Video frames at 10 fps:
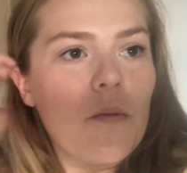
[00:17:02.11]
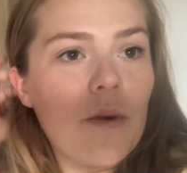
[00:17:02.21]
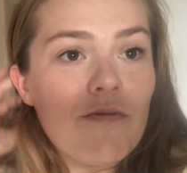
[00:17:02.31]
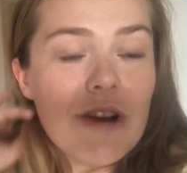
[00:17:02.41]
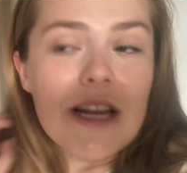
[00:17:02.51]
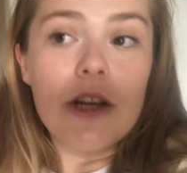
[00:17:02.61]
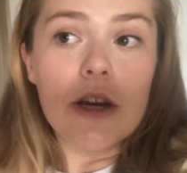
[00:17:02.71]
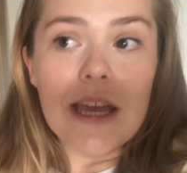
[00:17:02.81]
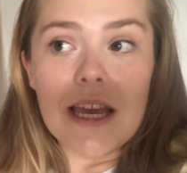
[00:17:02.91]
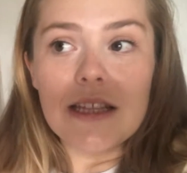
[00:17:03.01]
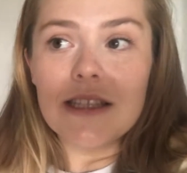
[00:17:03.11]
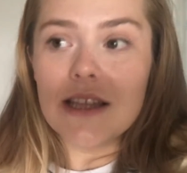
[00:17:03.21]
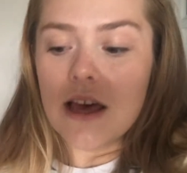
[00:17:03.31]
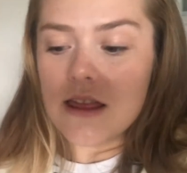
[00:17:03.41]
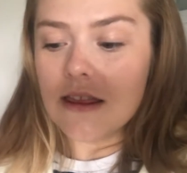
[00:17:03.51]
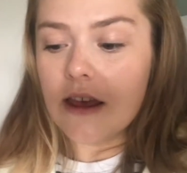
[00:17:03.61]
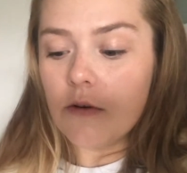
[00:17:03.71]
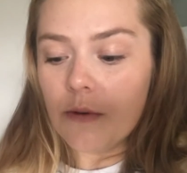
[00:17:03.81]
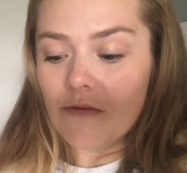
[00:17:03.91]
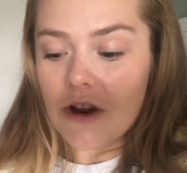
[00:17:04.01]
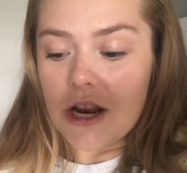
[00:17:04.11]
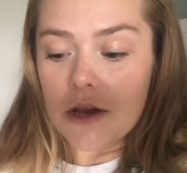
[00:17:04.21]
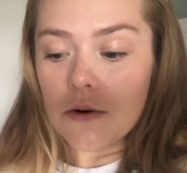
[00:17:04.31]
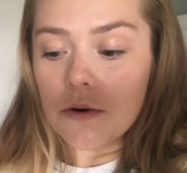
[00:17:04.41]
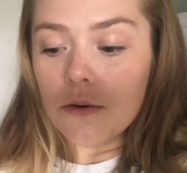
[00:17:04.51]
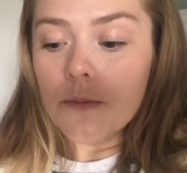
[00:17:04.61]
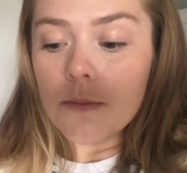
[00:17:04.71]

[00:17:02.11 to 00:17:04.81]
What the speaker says: We're really looking into that. I think that would be really cool,